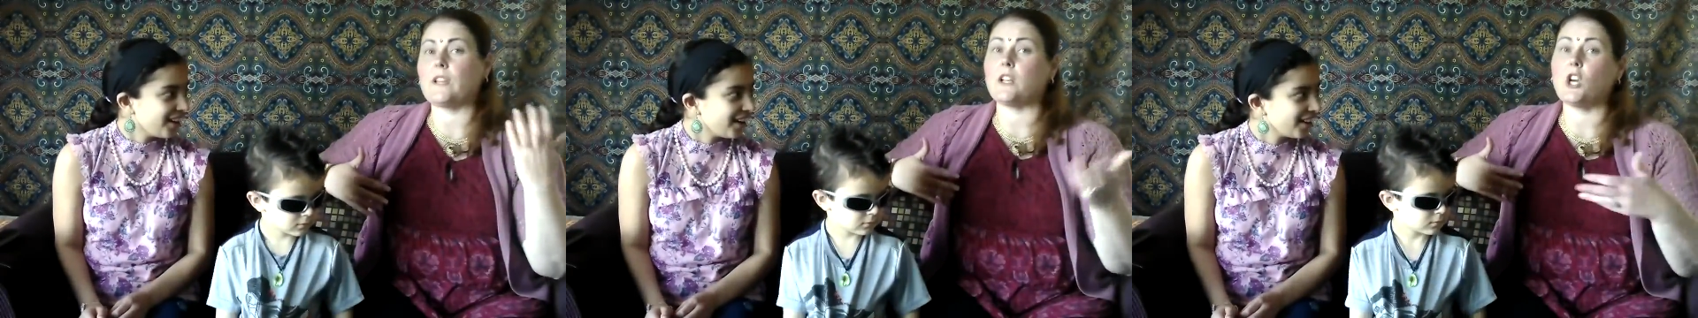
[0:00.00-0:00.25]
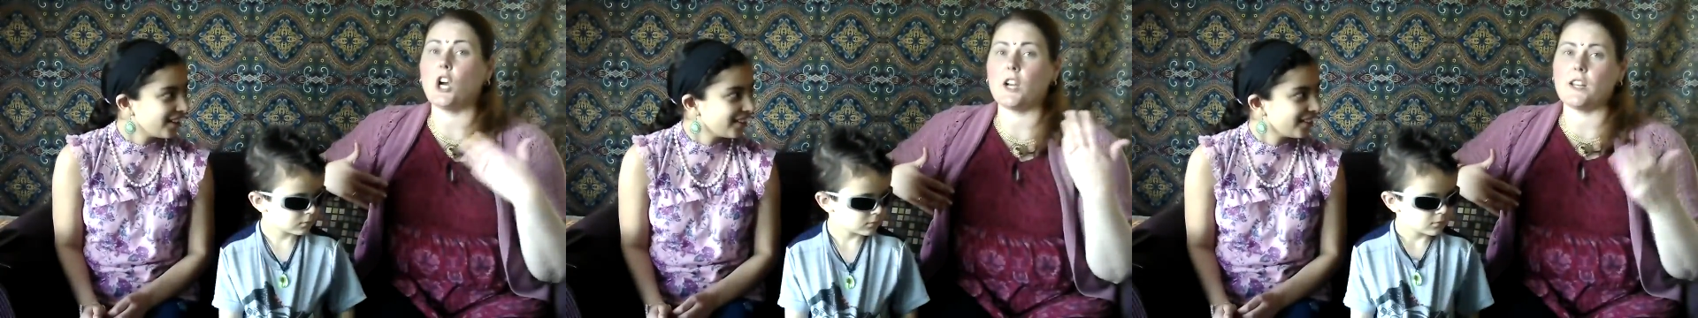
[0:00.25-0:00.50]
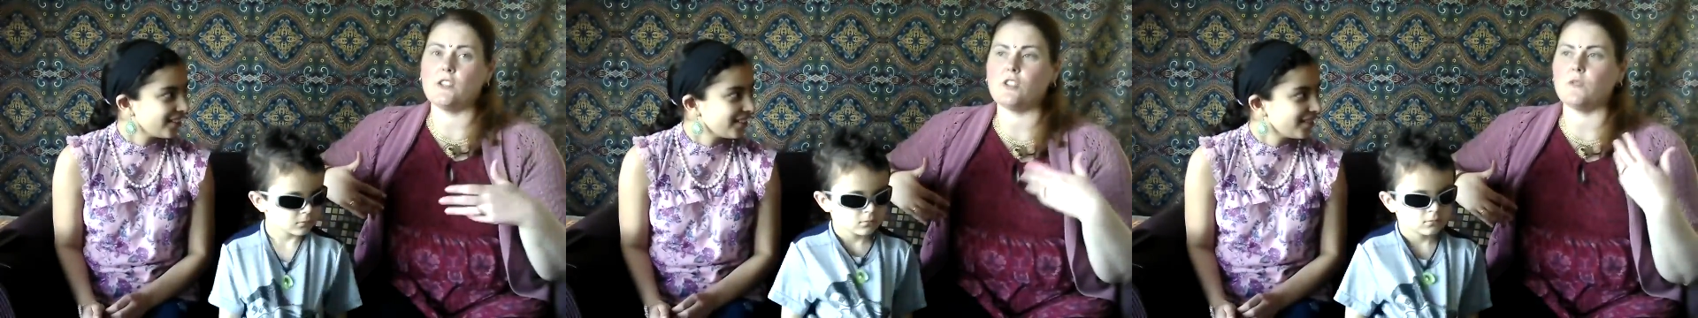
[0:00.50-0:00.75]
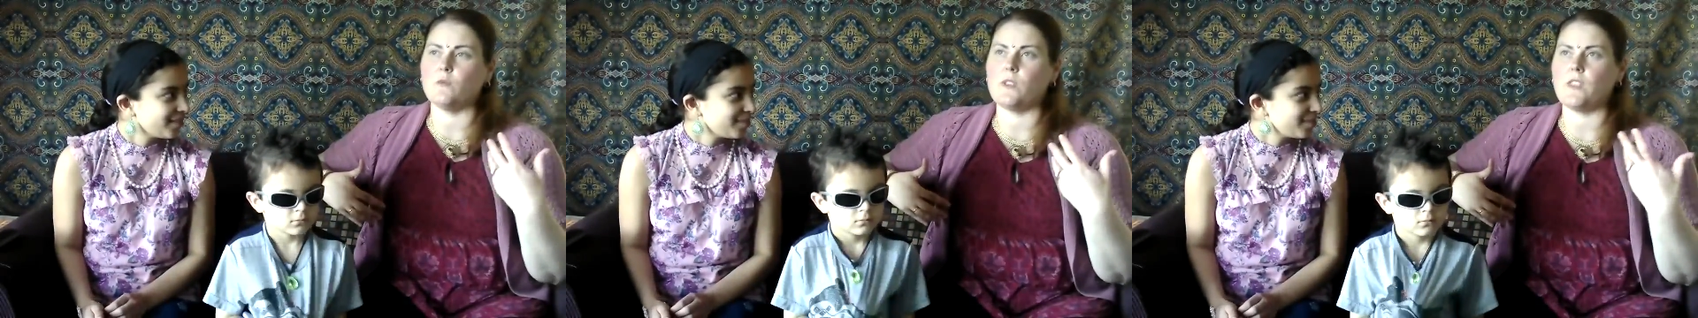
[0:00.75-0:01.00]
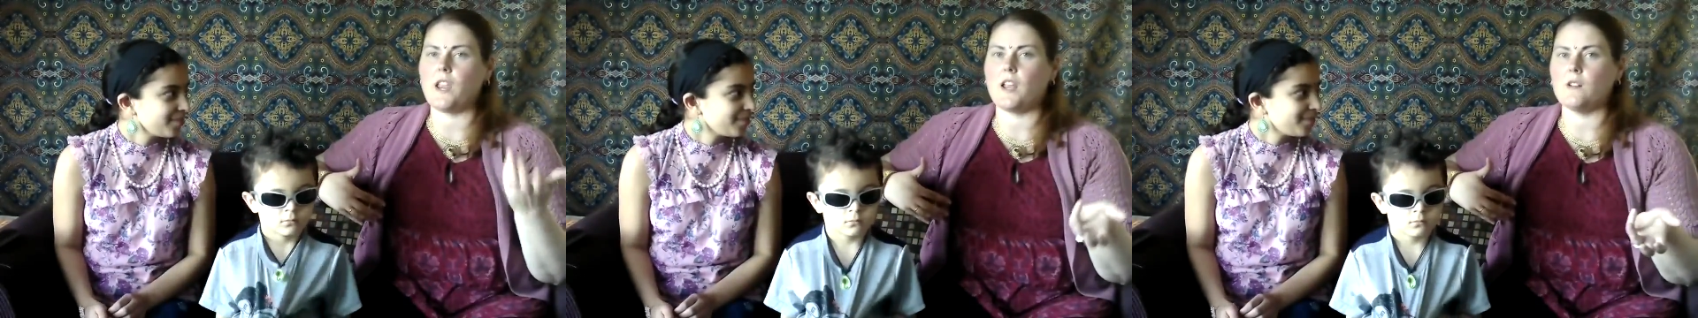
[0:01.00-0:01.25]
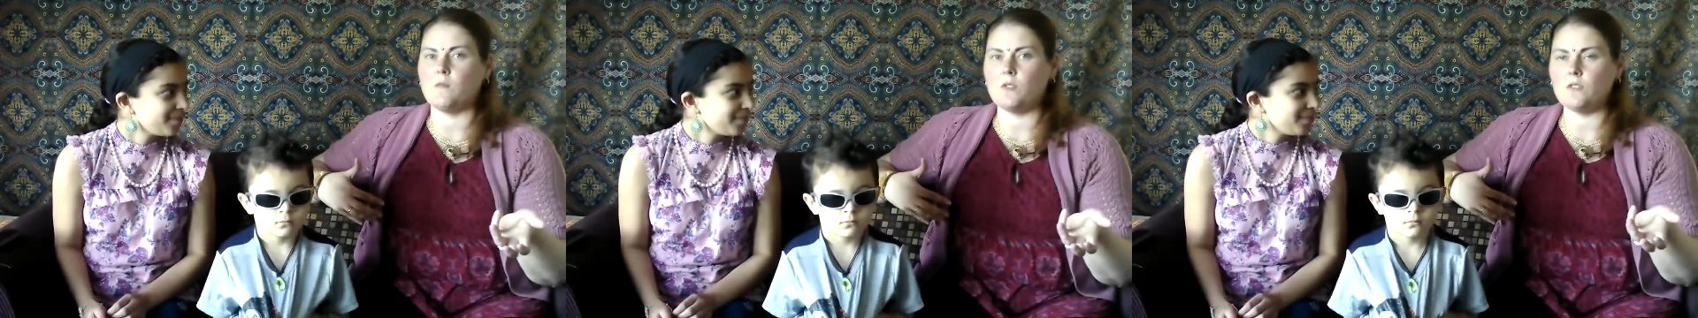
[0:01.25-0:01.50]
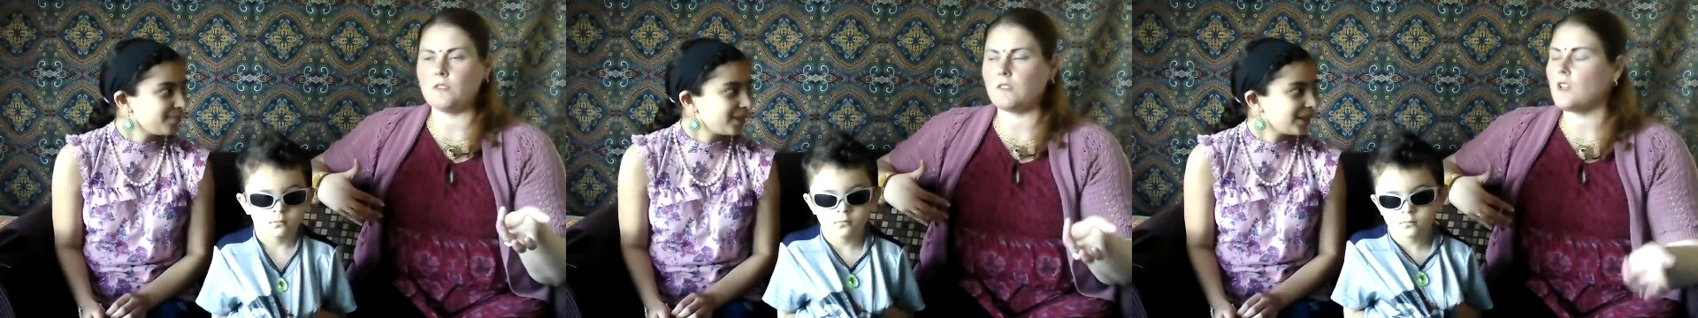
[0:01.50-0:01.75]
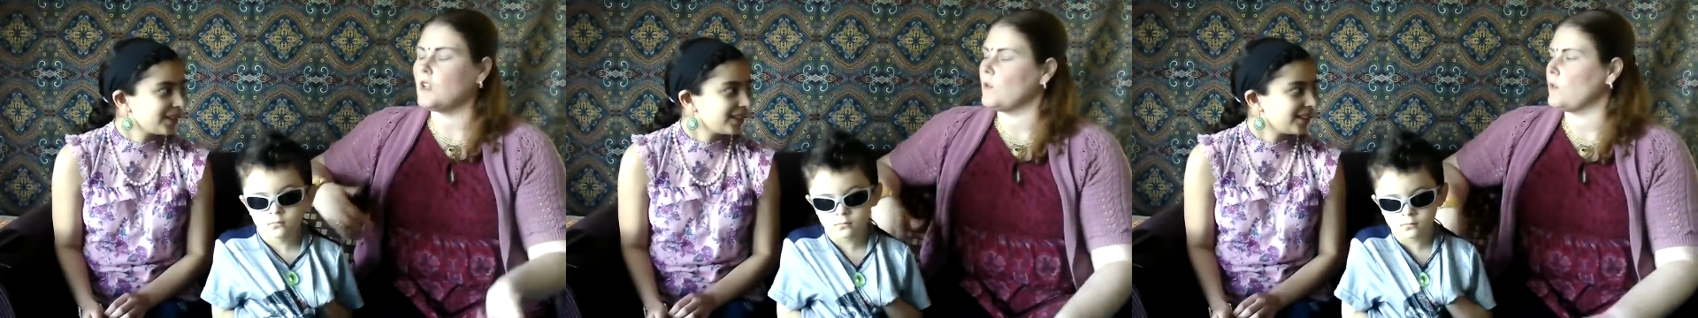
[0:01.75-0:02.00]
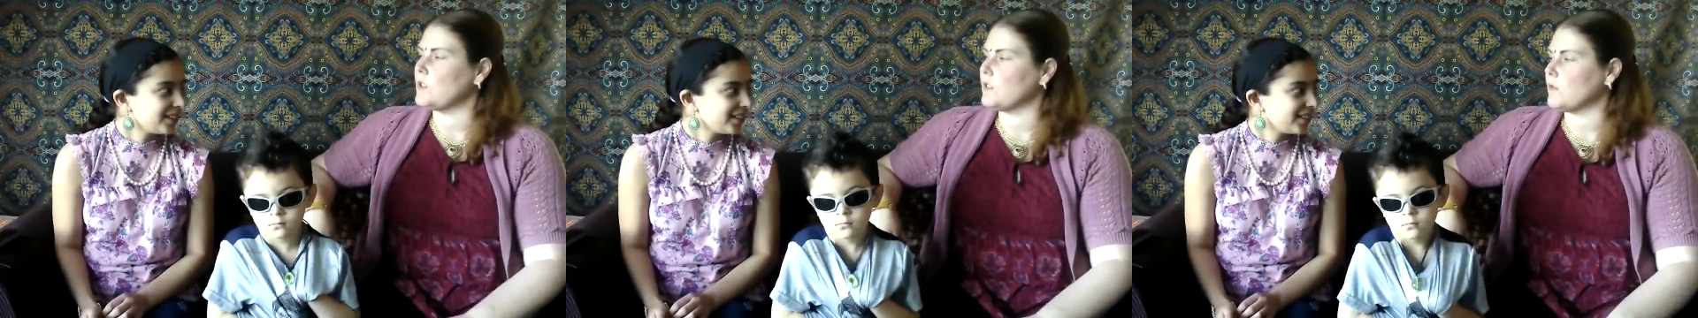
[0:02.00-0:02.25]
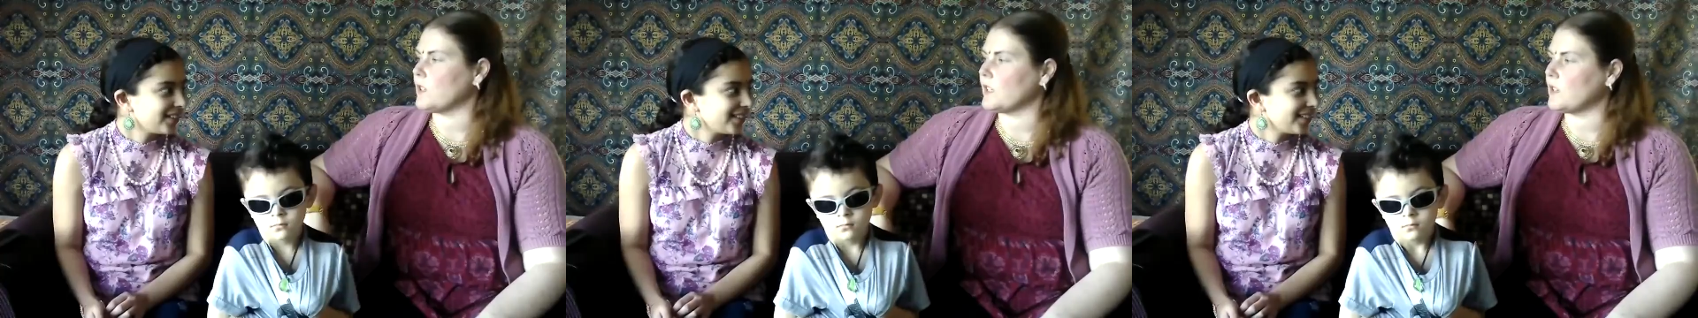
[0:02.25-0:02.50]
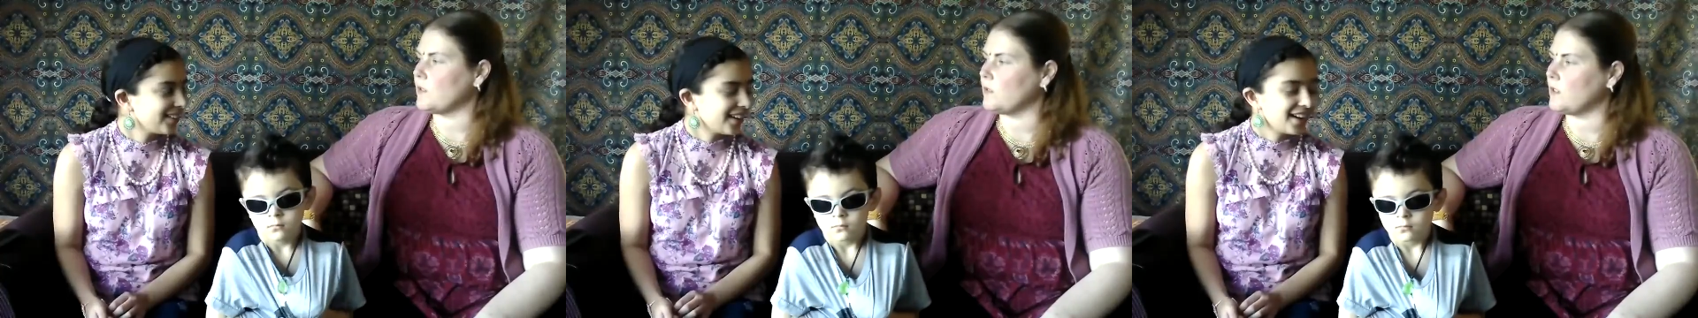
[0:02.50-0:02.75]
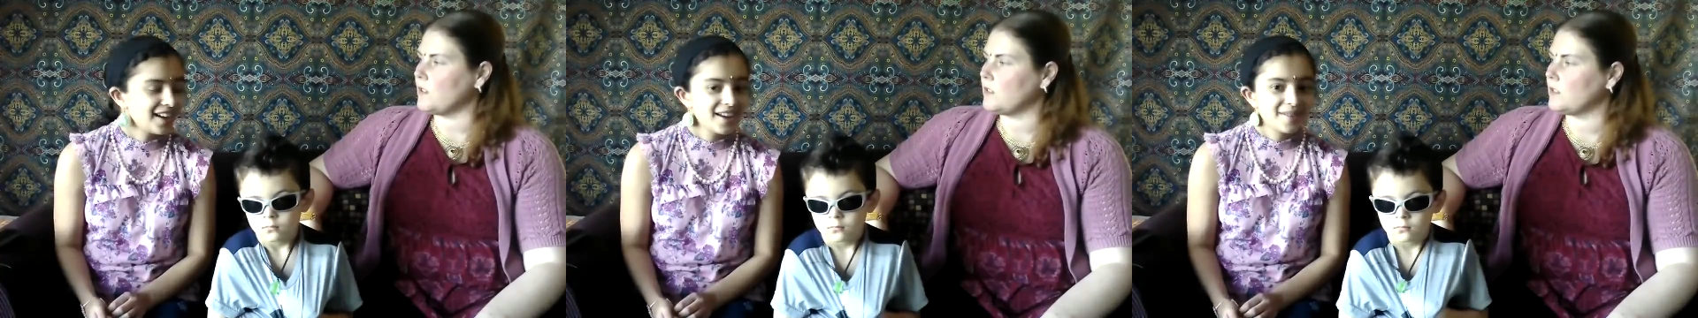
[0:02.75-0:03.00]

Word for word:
Speaker 1: reincarnation with the animals, mm-hmm. which is really cool.